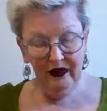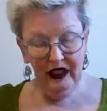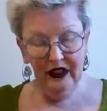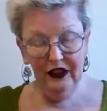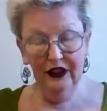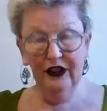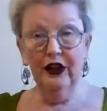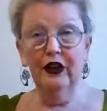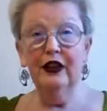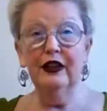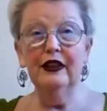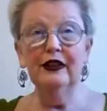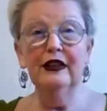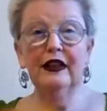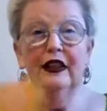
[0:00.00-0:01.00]
you got
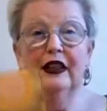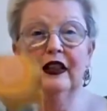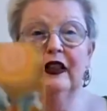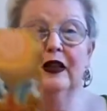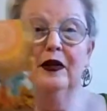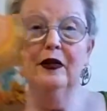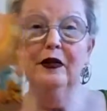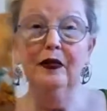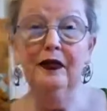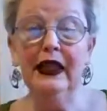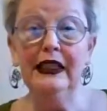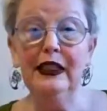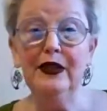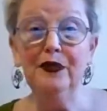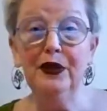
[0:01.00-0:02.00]

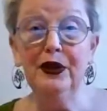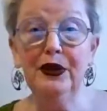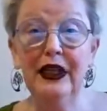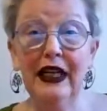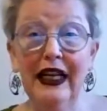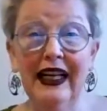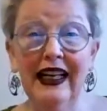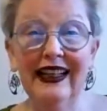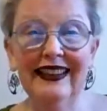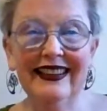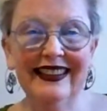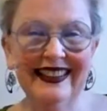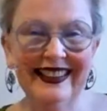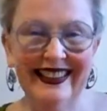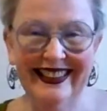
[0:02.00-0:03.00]

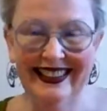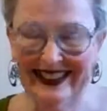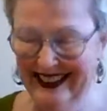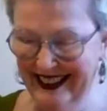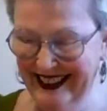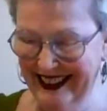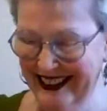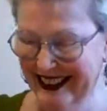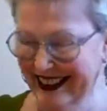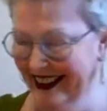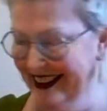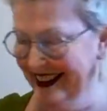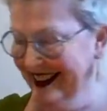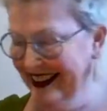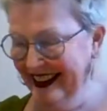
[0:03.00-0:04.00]
Manipura,
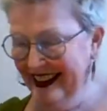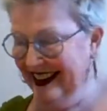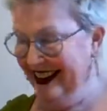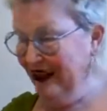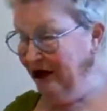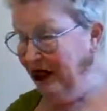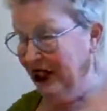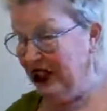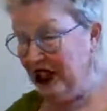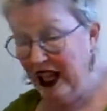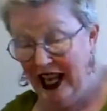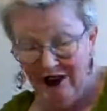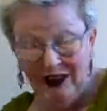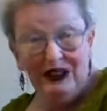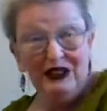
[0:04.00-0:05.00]
which I
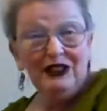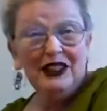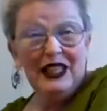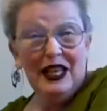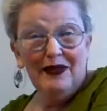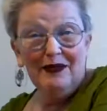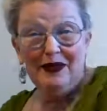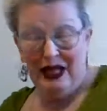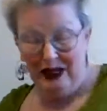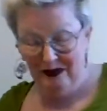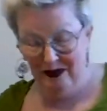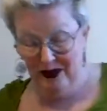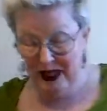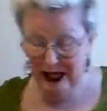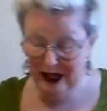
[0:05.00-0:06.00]
haven't looked up yet,
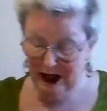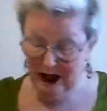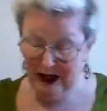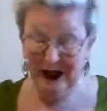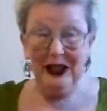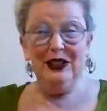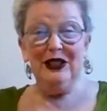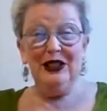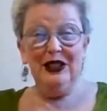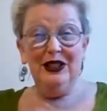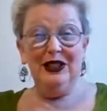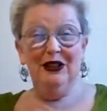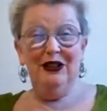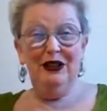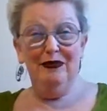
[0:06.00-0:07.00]
but I know that it's the
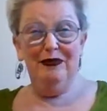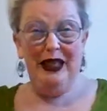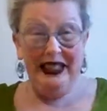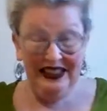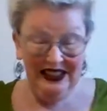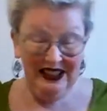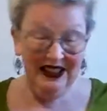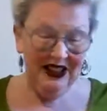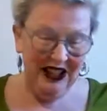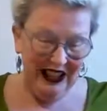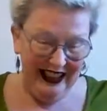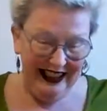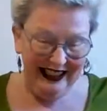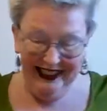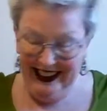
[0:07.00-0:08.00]
solar plexus
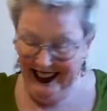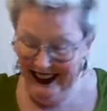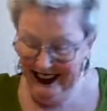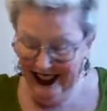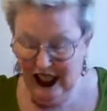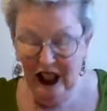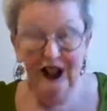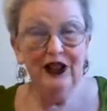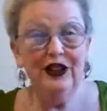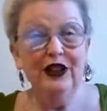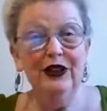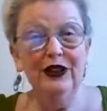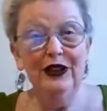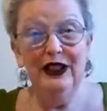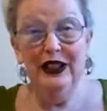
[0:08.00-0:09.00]
chakra.
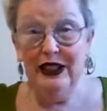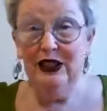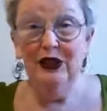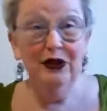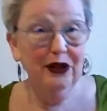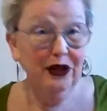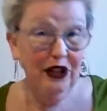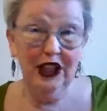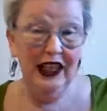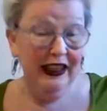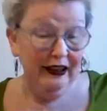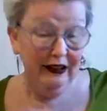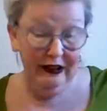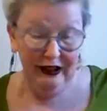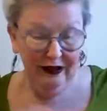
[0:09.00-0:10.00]
So it's your
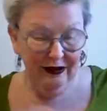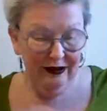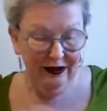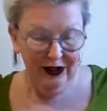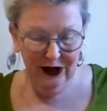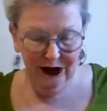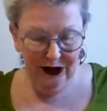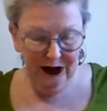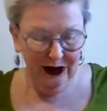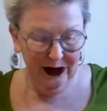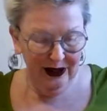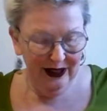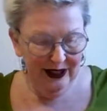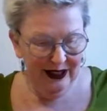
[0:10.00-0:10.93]
chakra for sure,